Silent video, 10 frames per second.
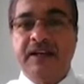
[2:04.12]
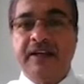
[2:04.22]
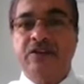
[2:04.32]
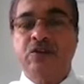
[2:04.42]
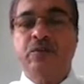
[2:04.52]

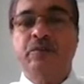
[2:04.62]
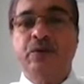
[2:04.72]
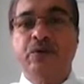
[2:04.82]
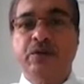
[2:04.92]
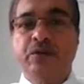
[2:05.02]
And so
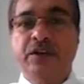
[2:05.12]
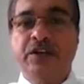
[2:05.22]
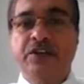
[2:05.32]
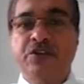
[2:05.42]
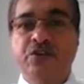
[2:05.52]
beautifully
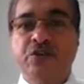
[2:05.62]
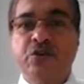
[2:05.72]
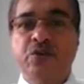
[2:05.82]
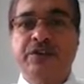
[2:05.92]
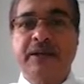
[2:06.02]

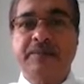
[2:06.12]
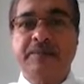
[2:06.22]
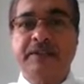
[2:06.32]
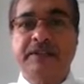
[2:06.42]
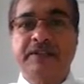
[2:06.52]
construed
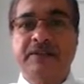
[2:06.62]
chapter,